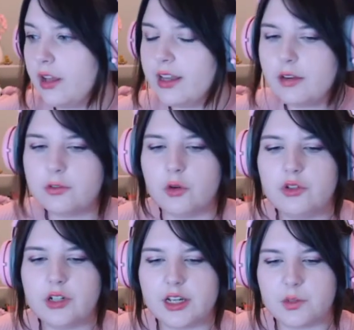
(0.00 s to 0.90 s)
like I've told
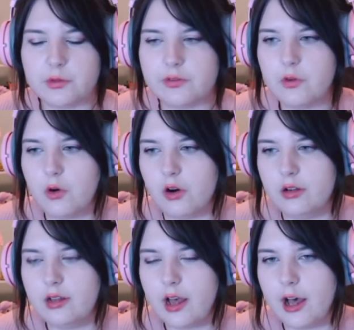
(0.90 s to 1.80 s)
you guys before,
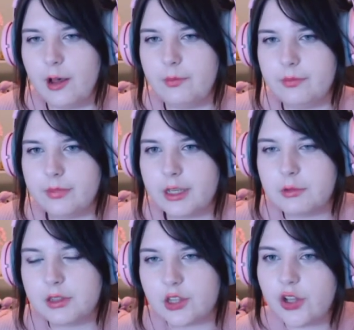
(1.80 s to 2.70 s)
um, like
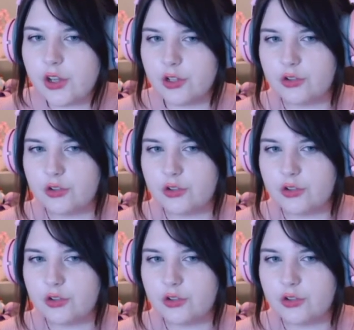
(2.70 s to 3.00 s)
with the